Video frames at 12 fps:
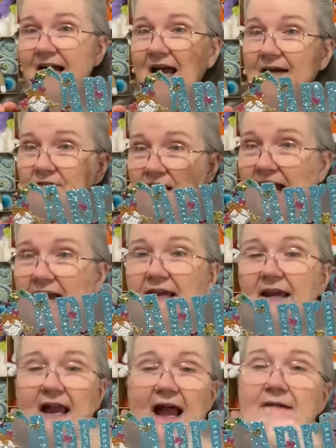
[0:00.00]
I have it
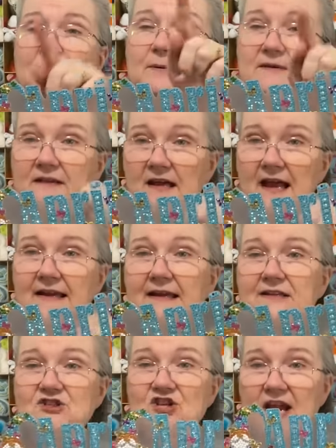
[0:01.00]
hanging. I haven't put the
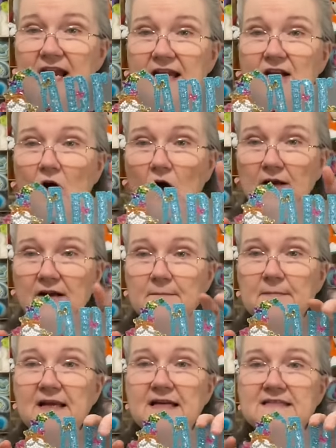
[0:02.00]
hanging chain on
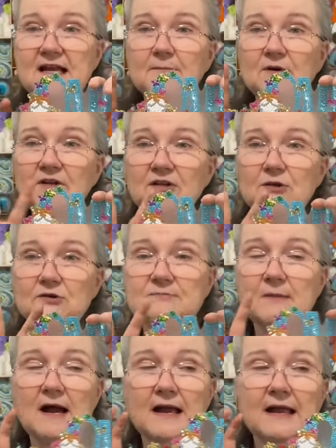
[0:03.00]
it because I'm going to use
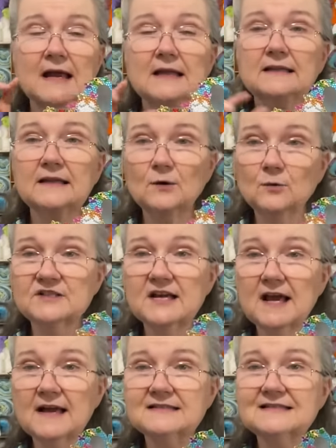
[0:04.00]
my
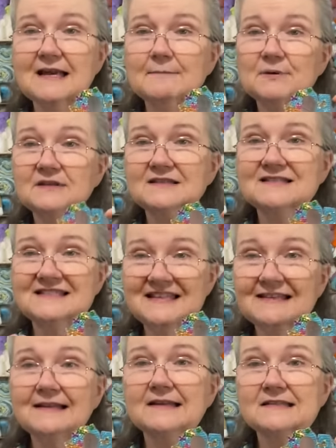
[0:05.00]
Liquitex and put the
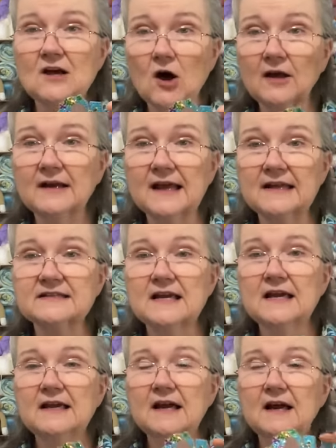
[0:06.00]
sealant on it
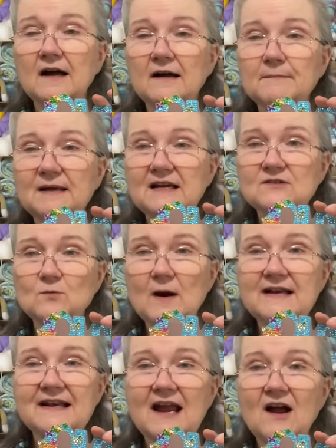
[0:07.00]
because
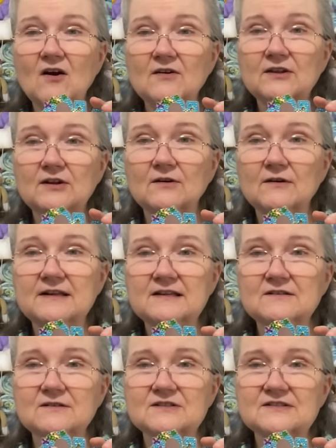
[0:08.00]
right now, you know,
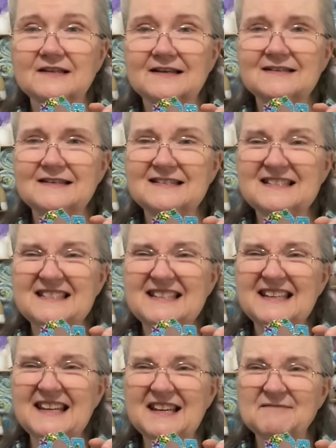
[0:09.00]
it's
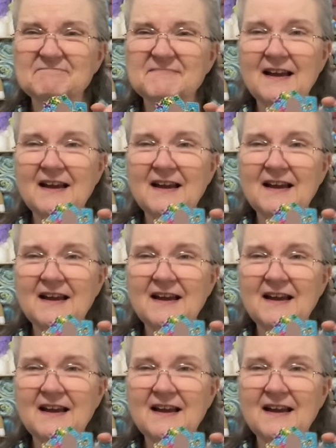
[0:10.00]
sticky.